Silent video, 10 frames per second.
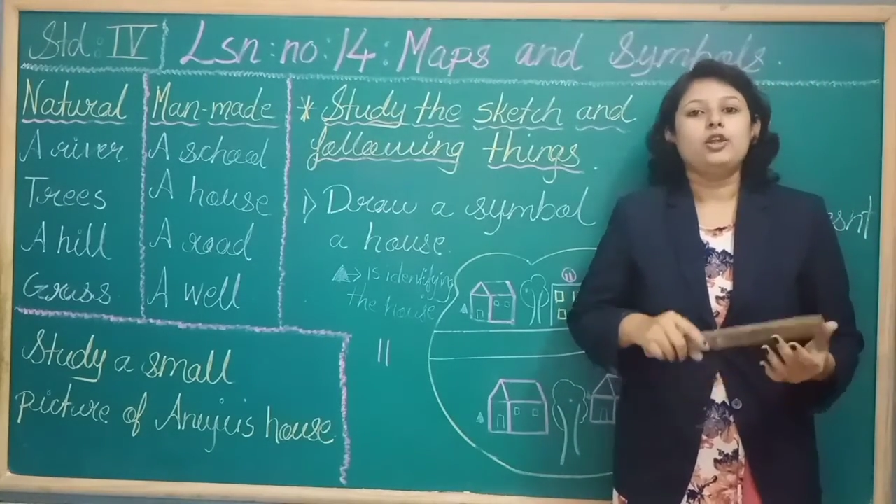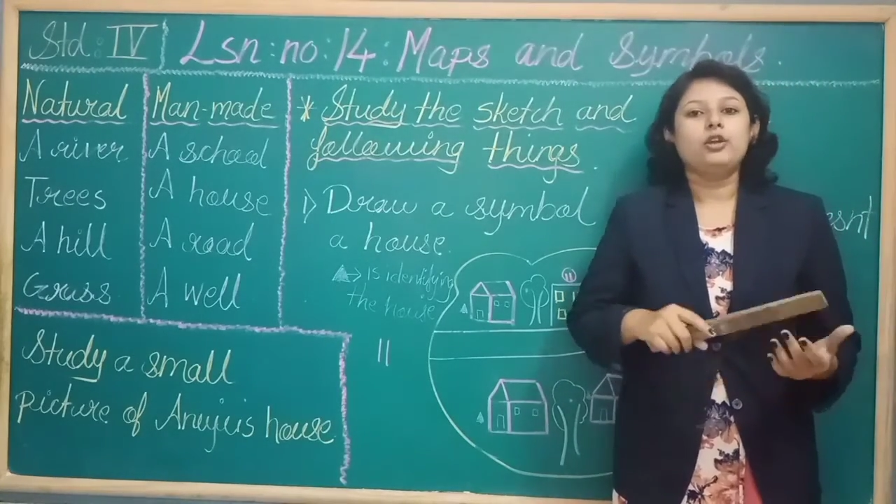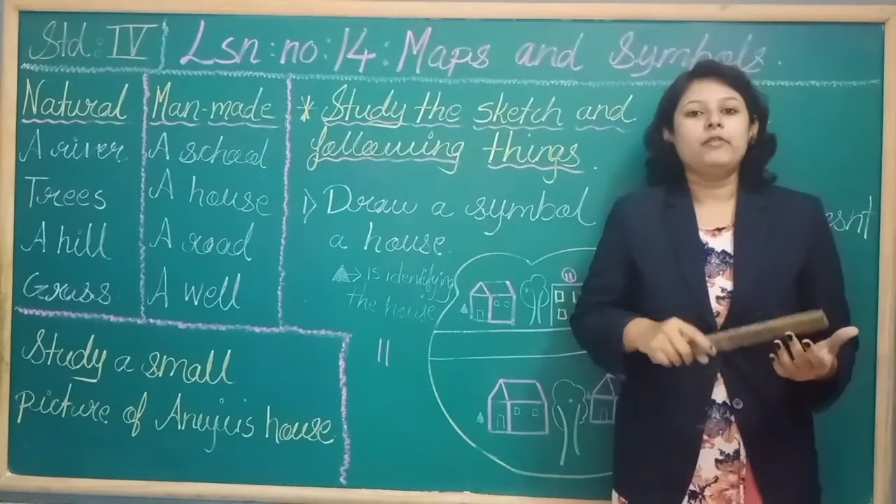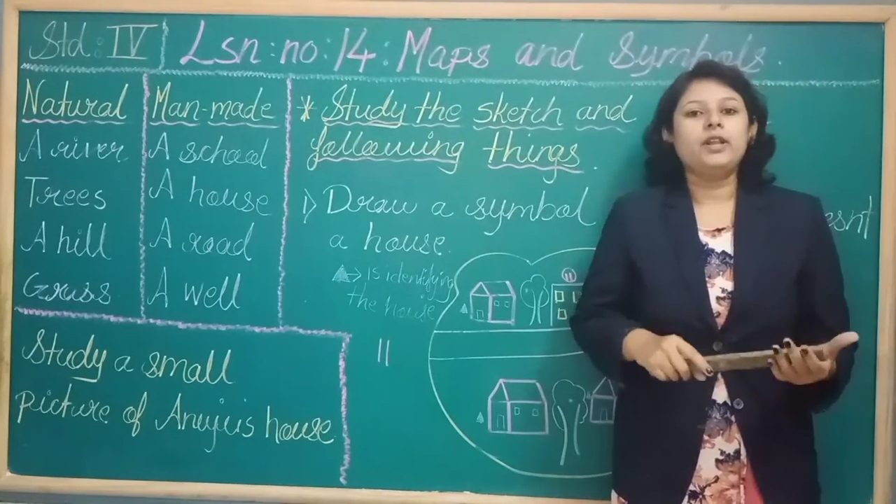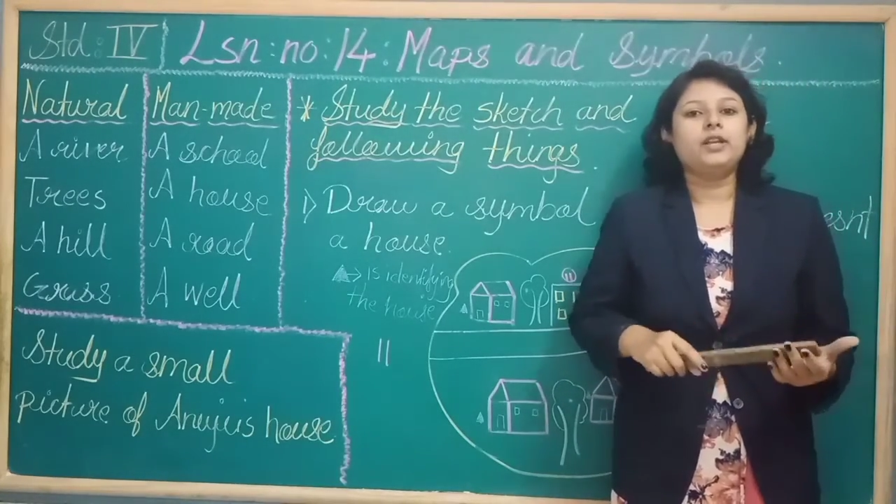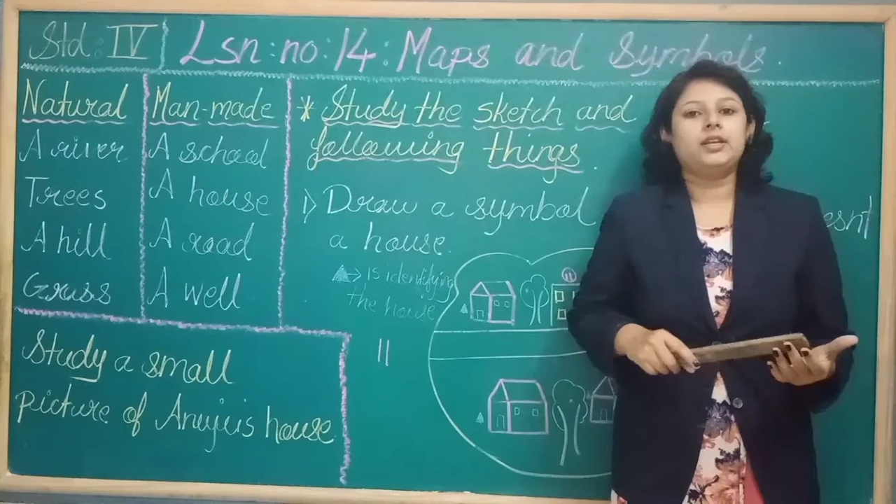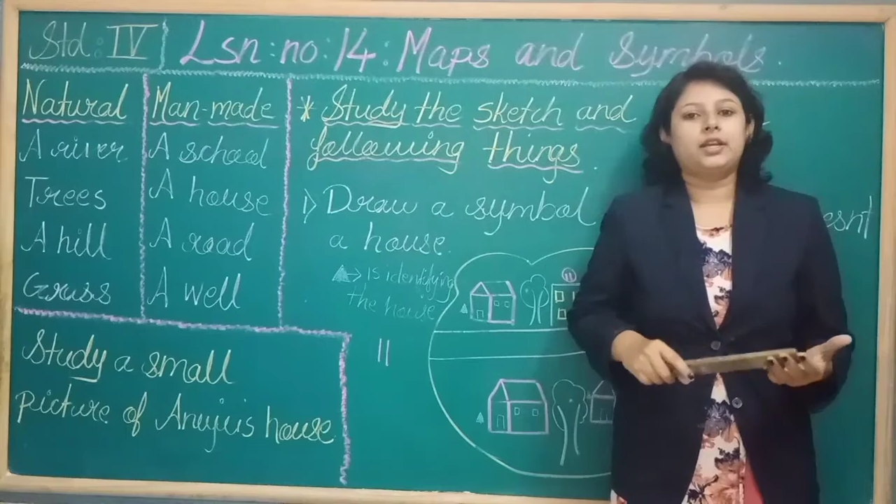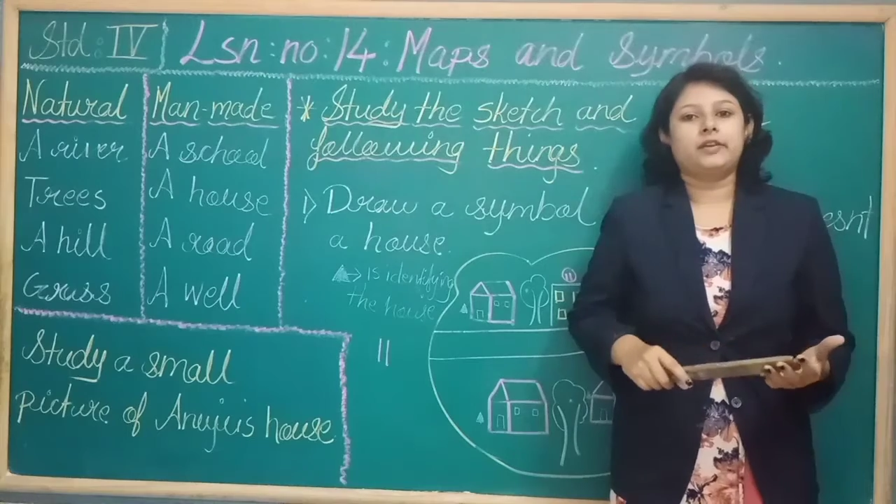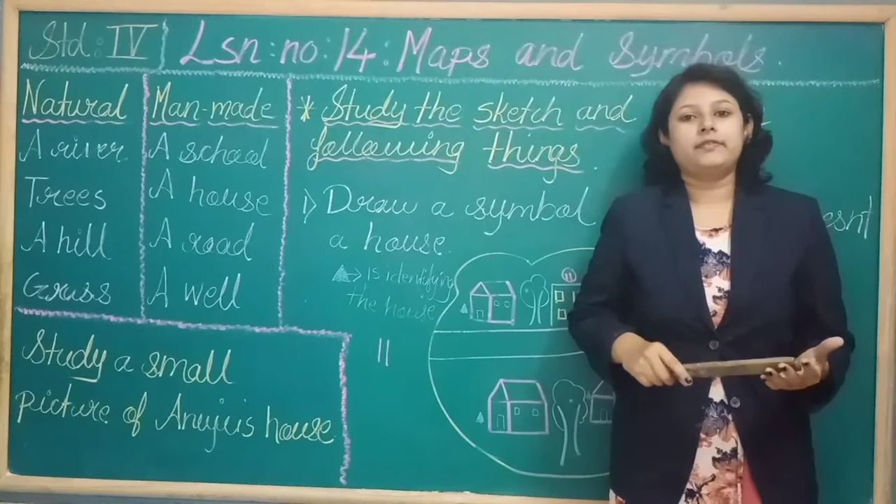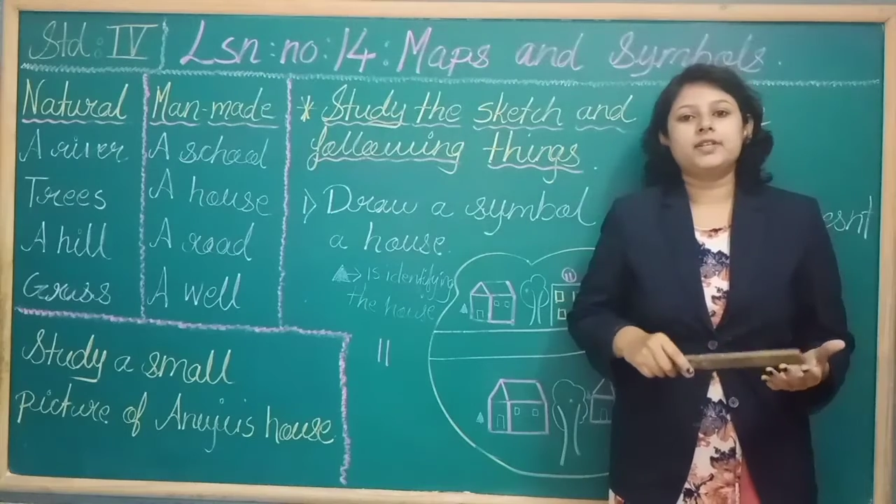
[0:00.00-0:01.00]
you will
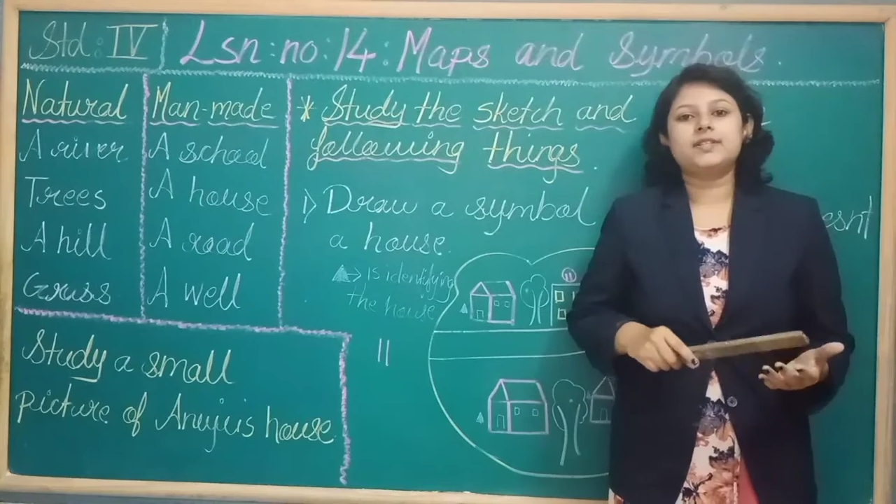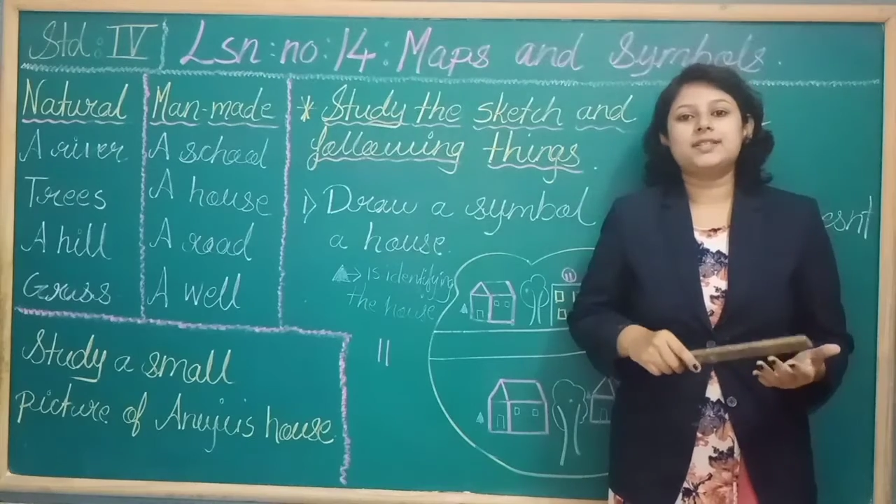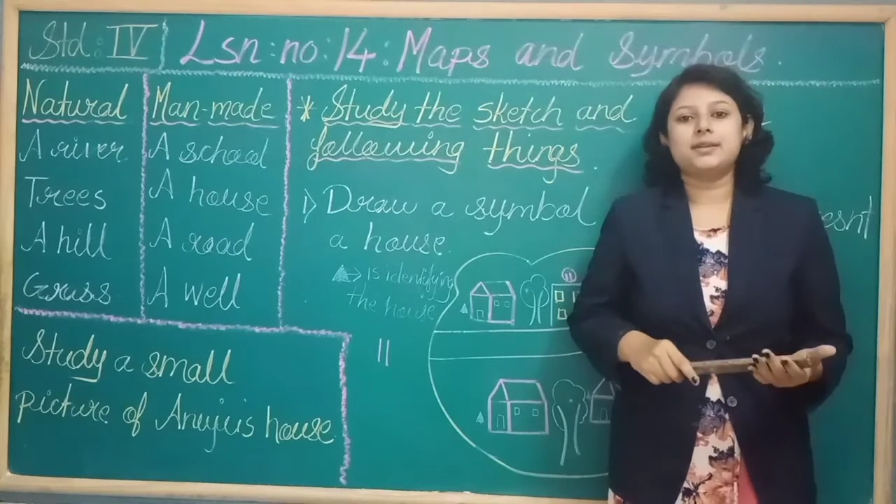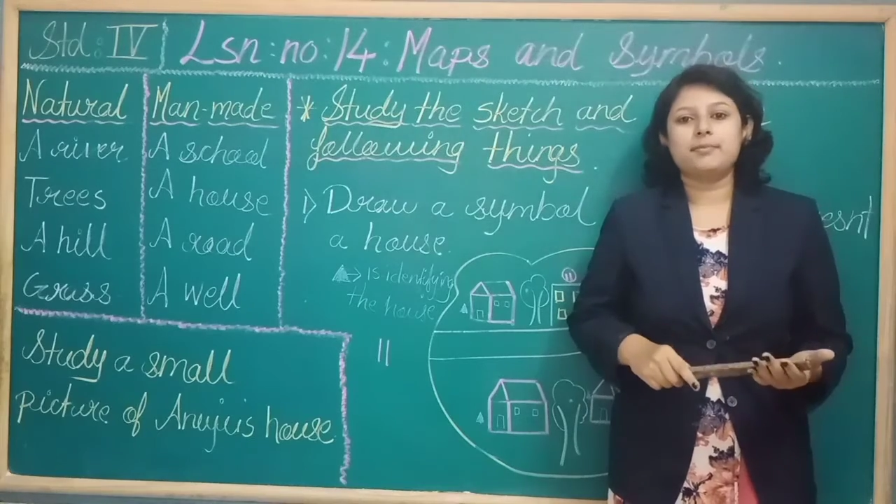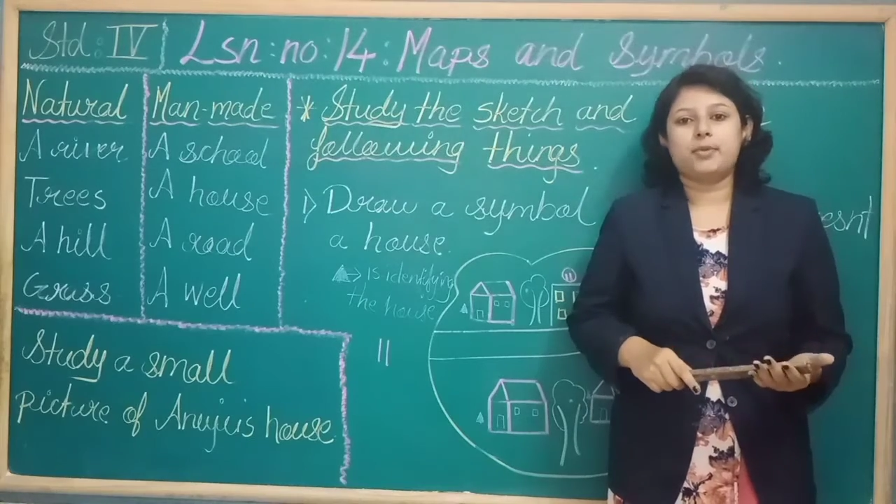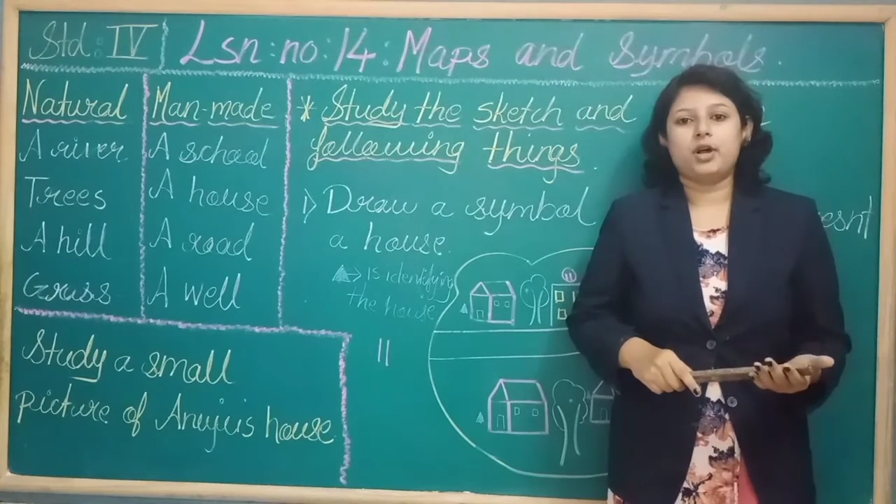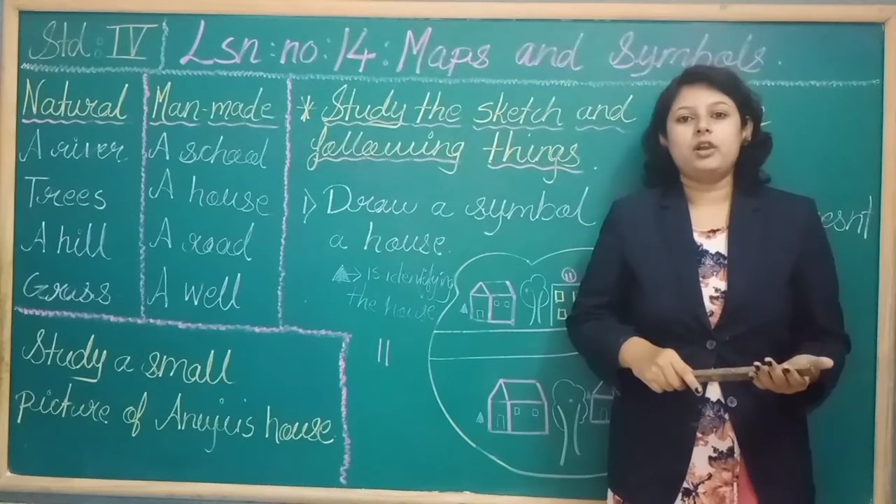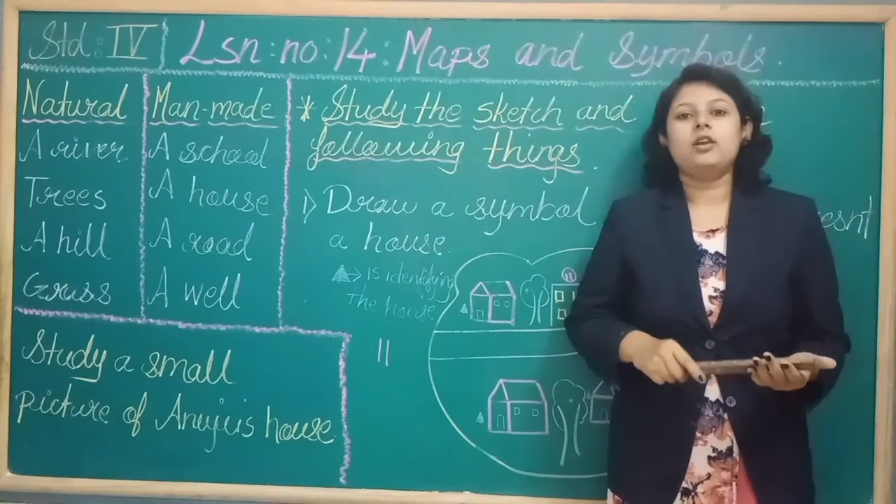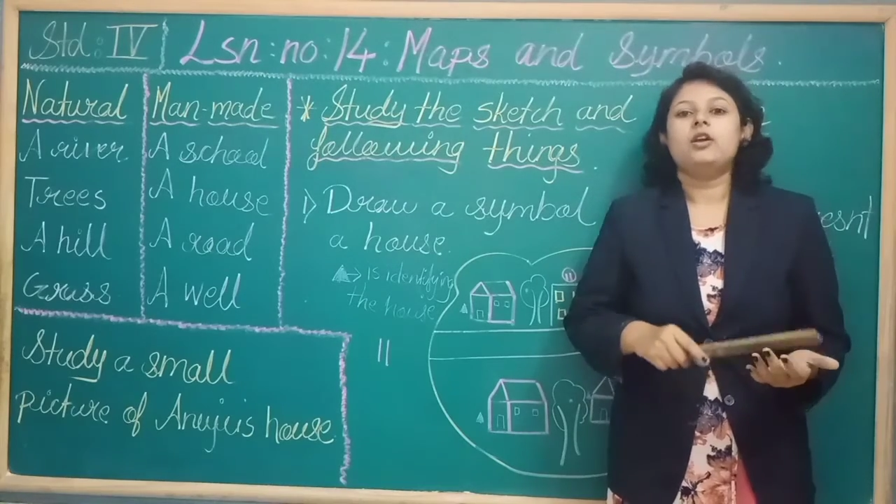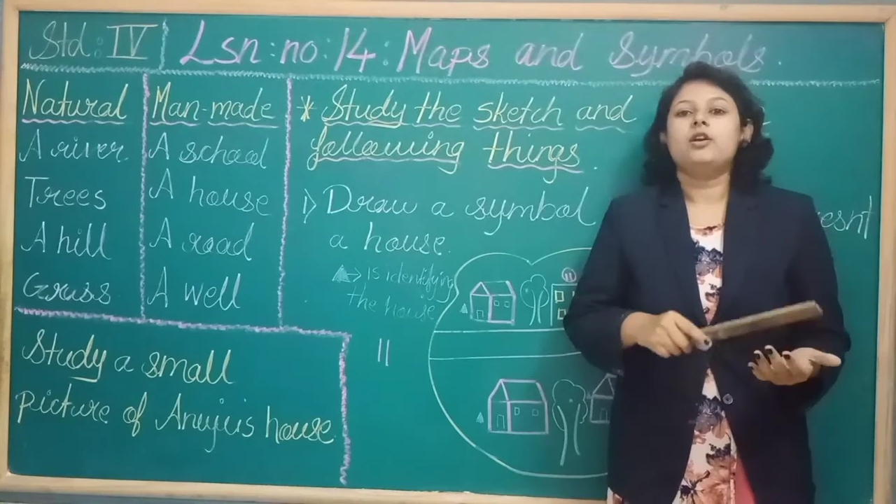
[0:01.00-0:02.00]
give the symbol